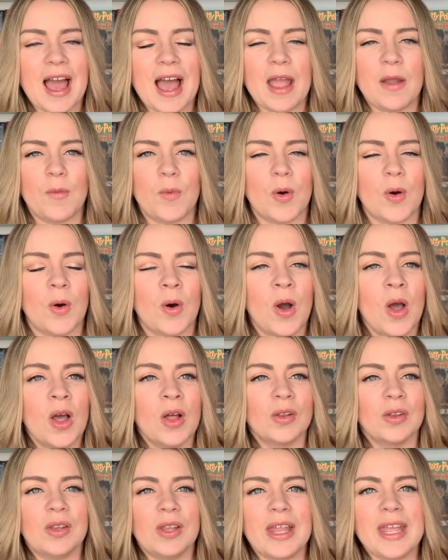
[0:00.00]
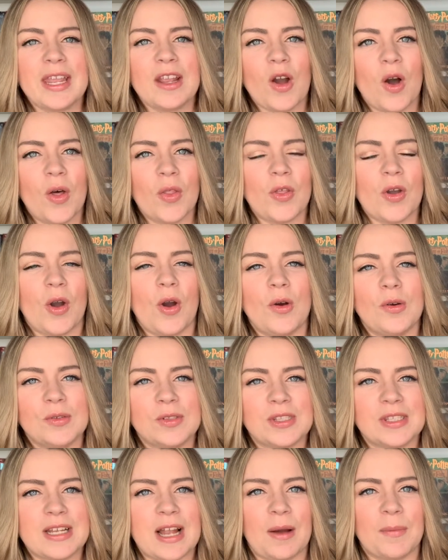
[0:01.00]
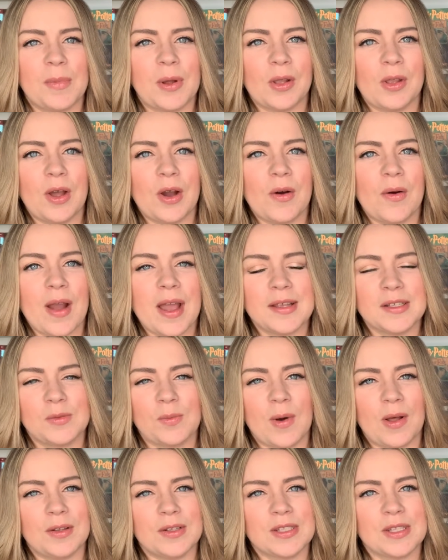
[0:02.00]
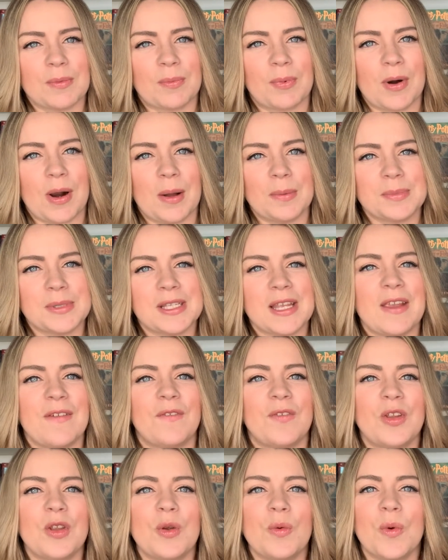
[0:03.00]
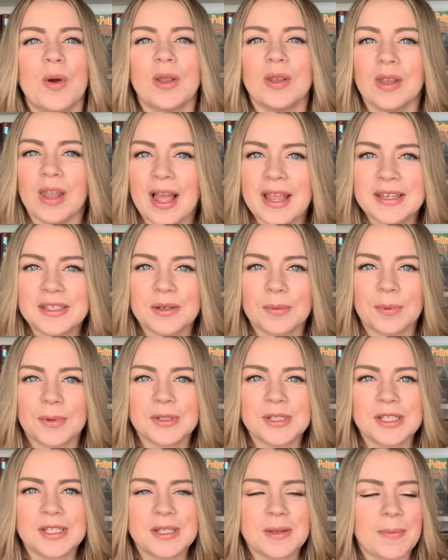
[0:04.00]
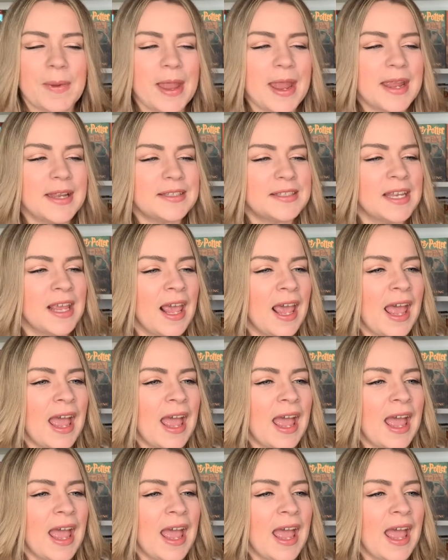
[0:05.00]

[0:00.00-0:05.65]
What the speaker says: I will link all the hosts down below as well as the prompts if you would like to participate.